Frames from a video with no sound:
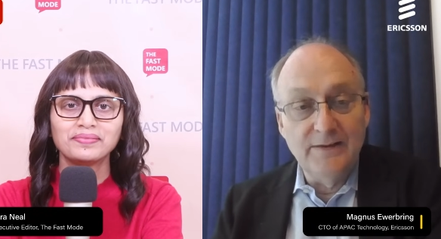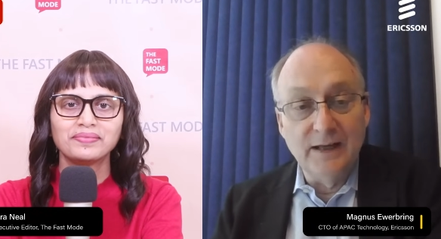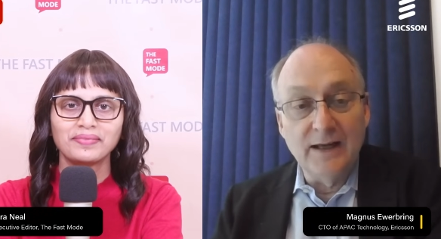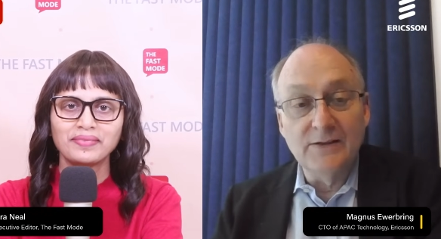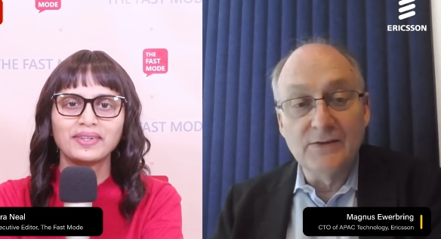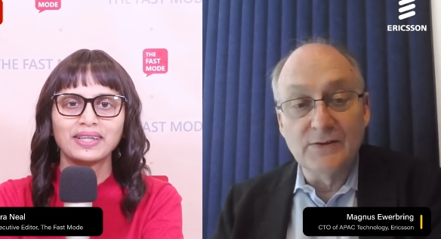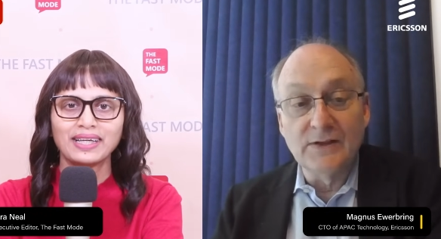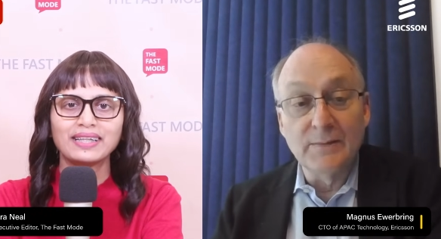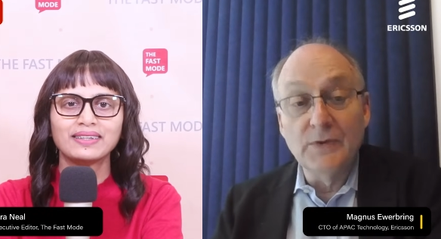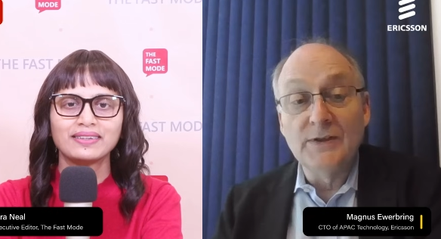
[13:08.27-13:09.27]
Speaker 1: That is to
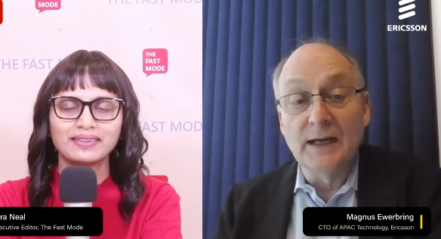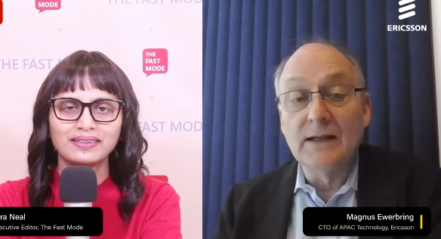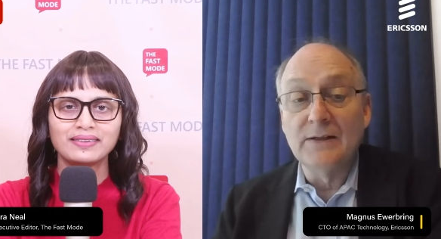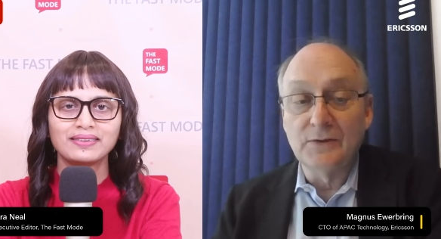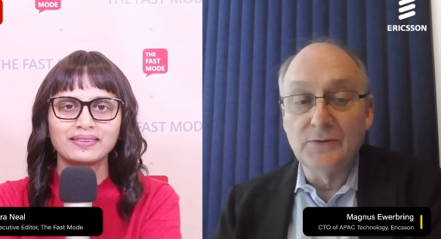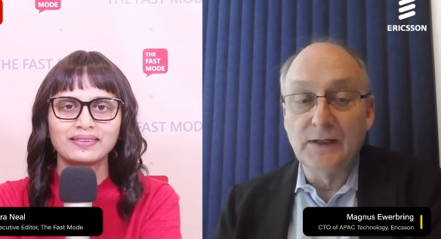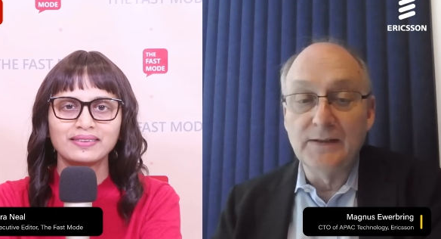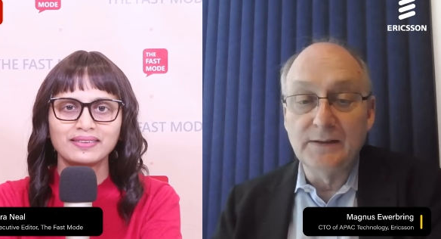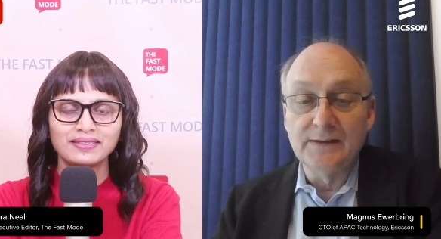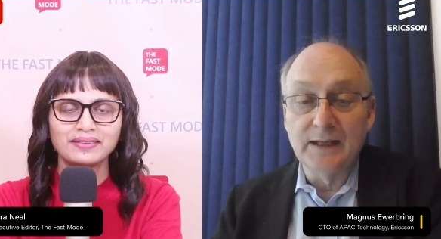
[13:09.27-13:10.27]
say, mortality
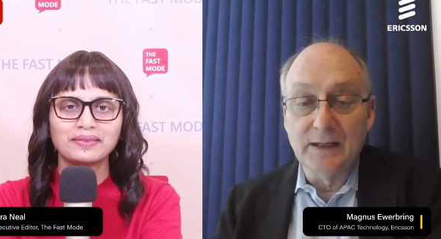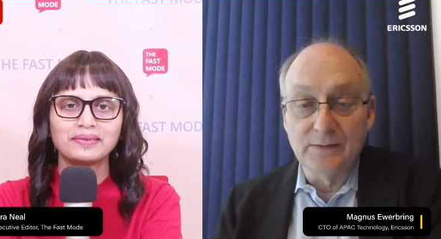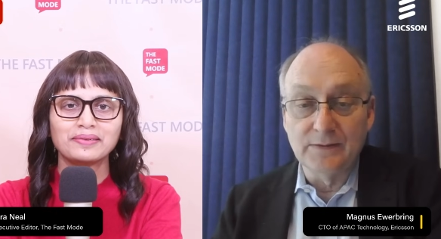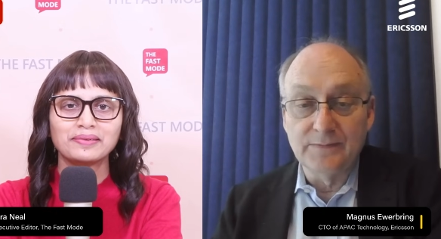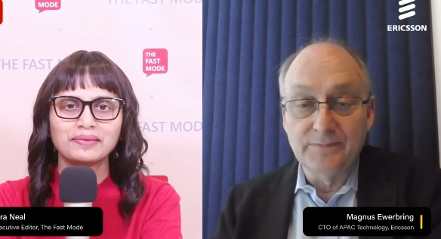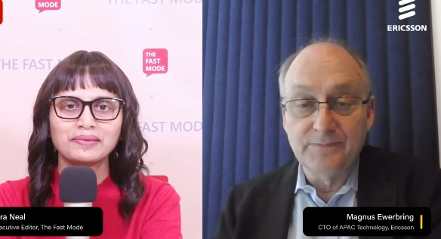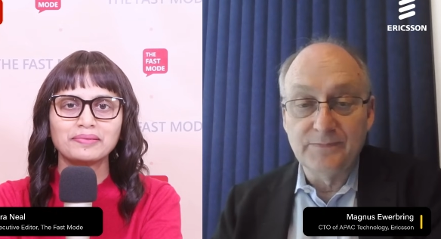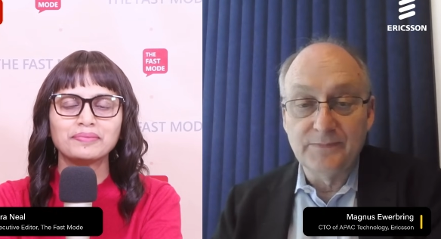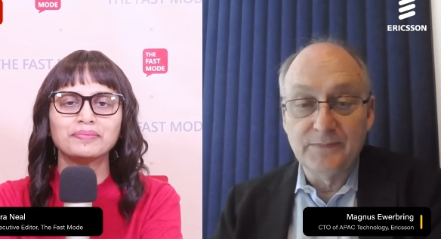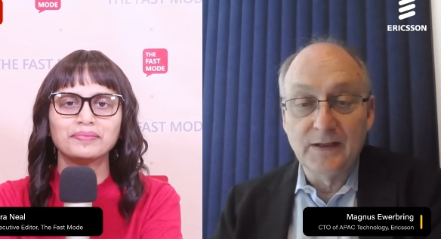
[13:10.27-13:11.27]
rate is down.
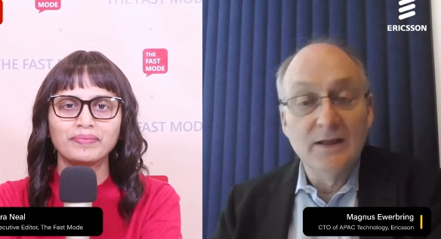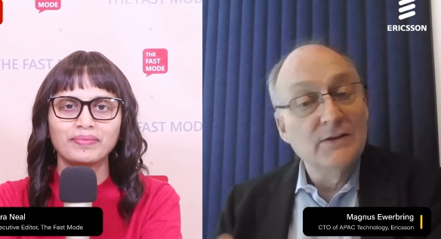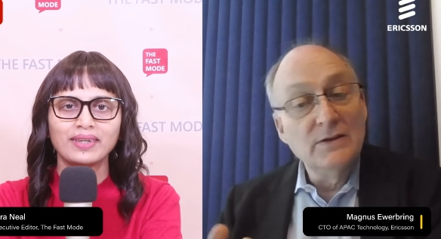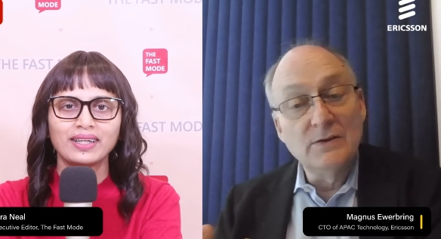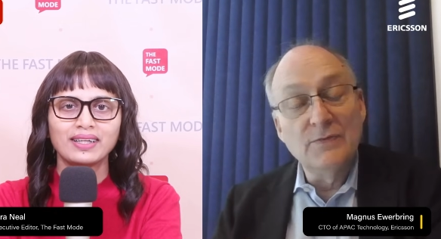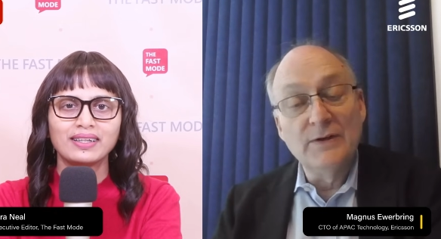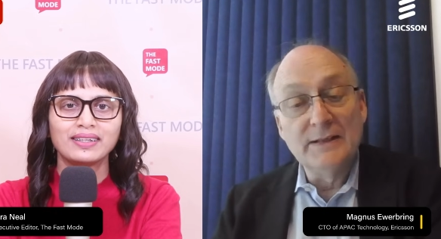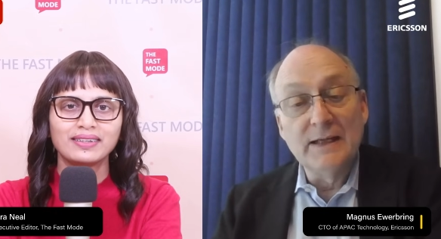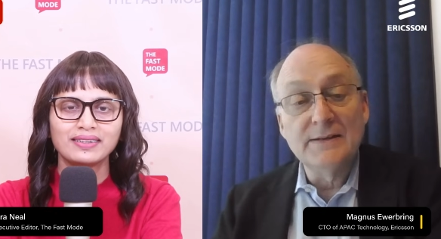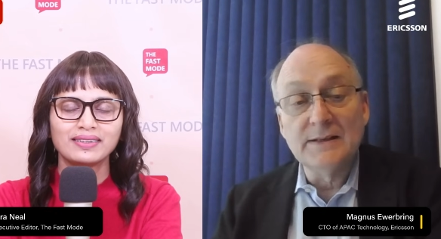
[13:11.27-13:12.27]
Mm-hmm. It's a
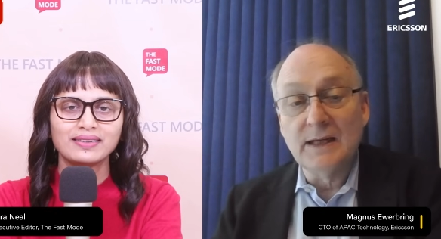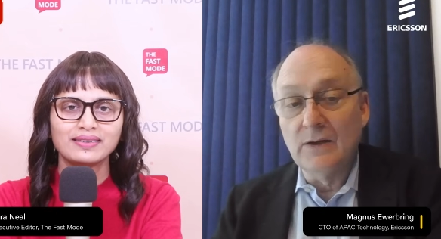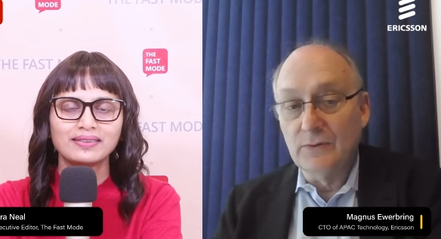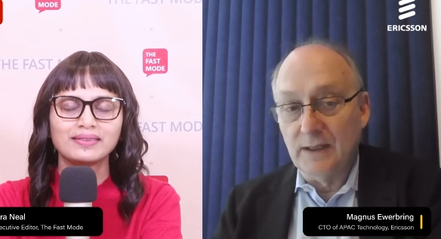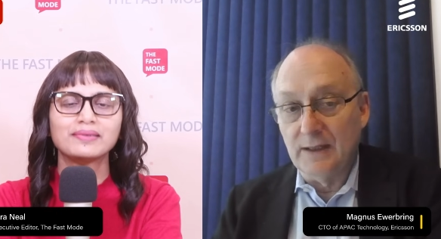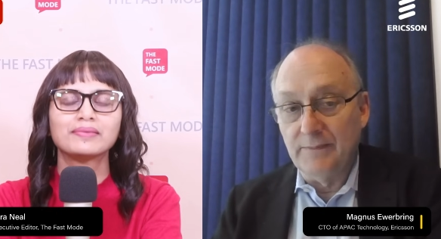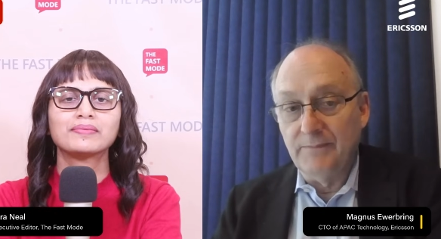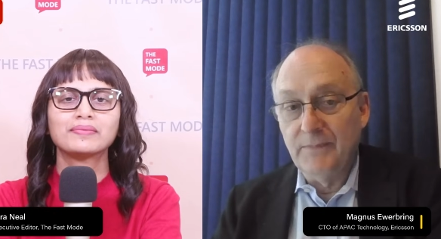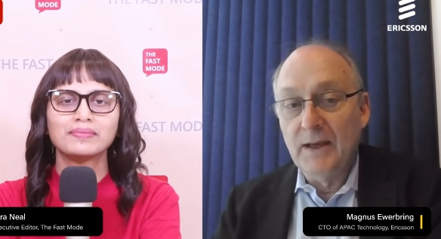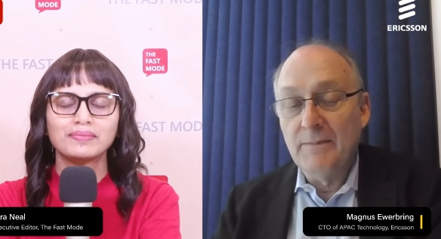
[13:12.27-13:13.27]
fantastic outcome
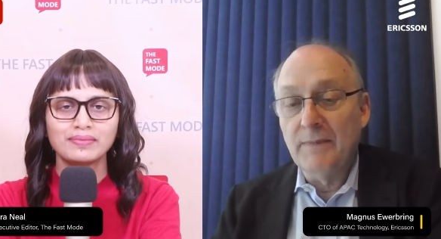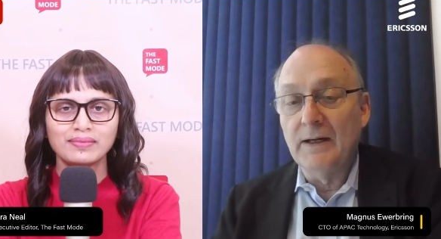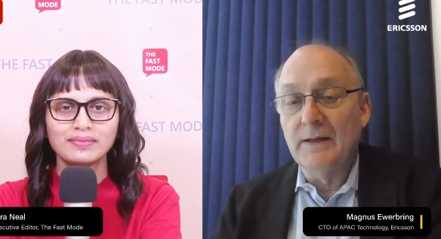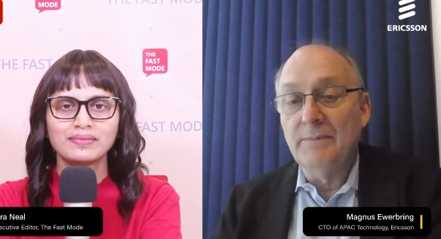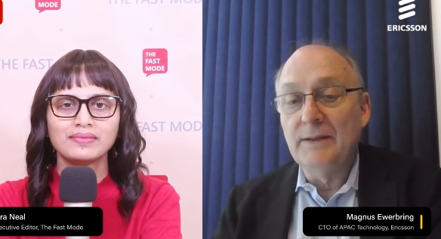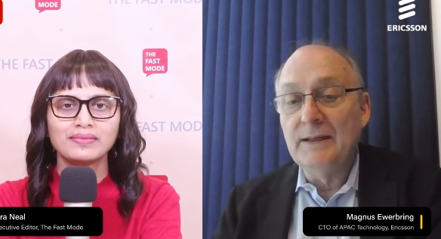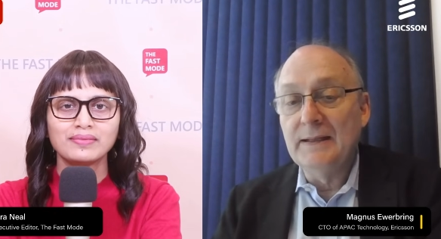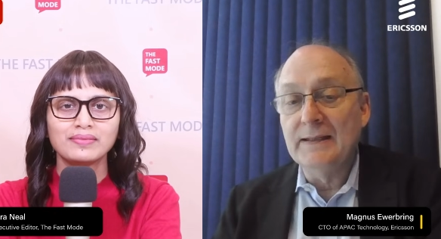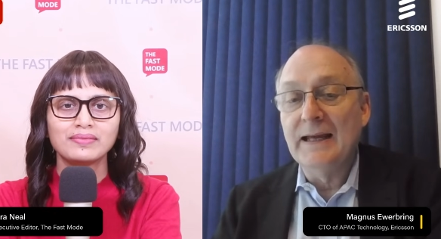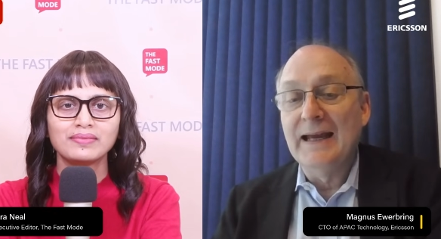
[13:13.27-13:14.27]
by
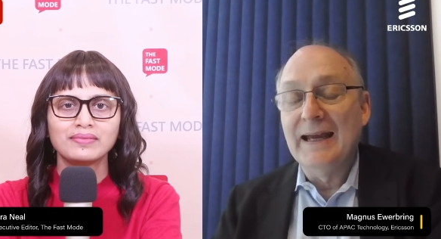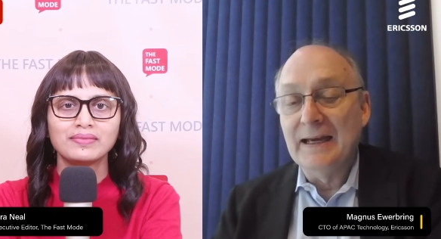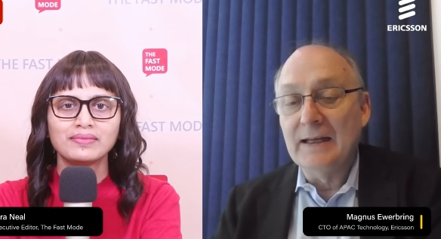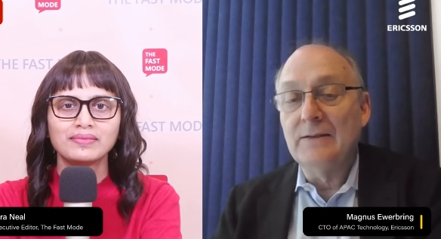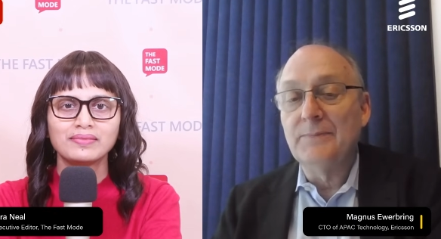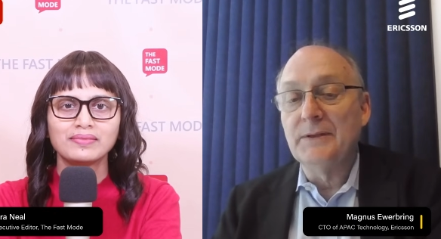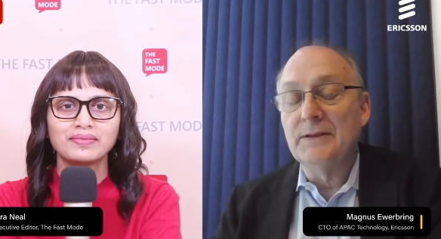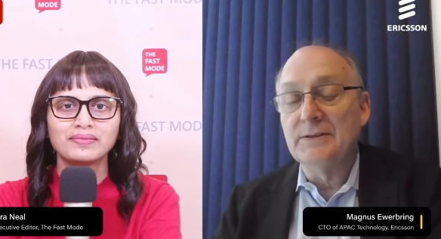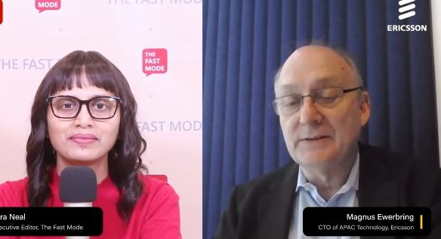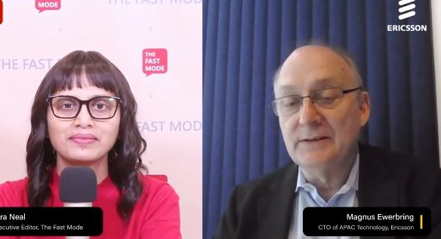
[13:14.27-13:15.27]
being helped and
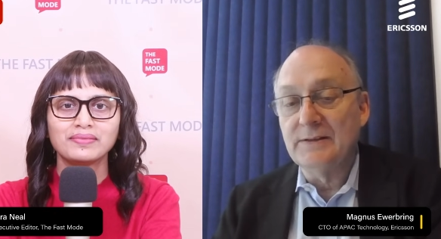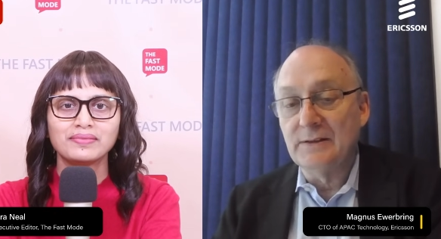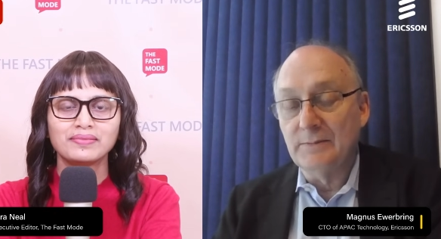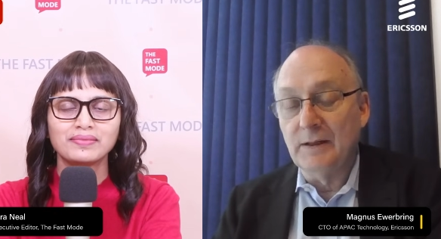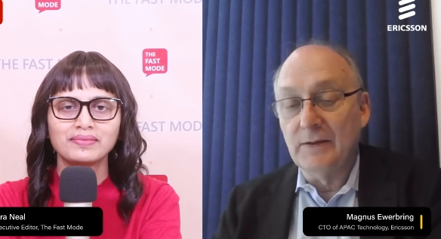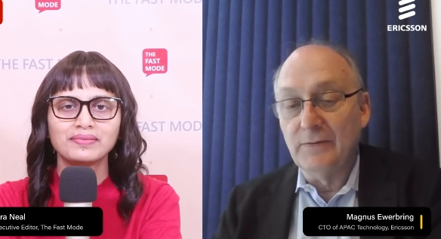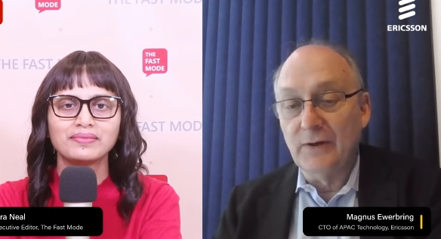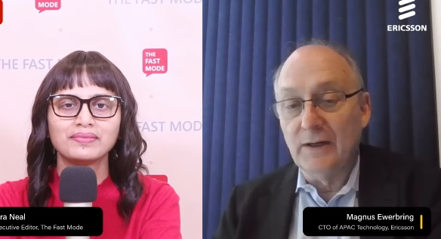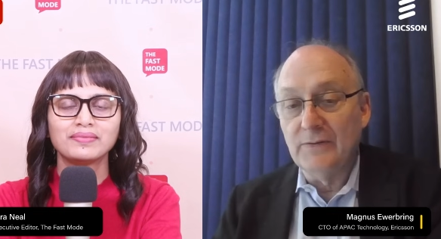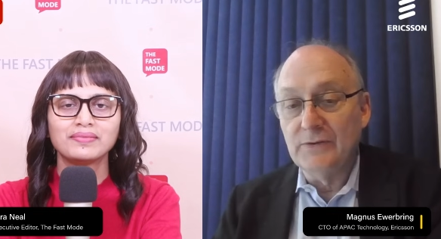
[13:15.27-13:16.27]
assisted by
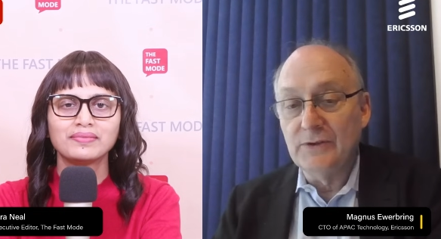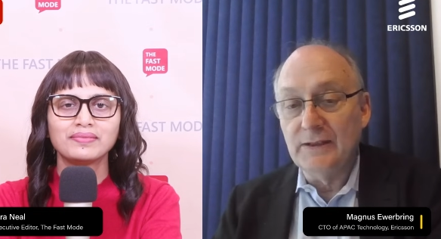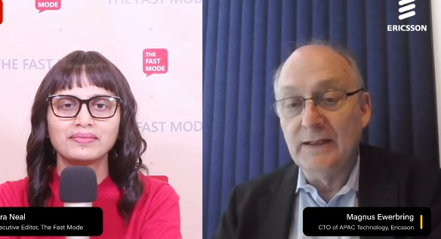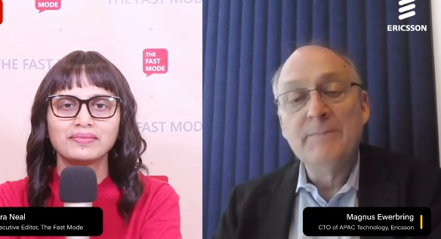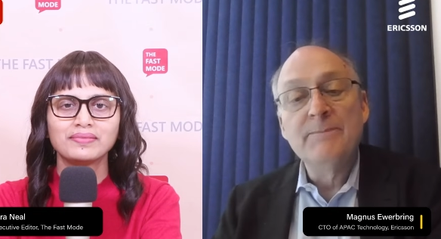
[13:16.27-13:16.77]
5G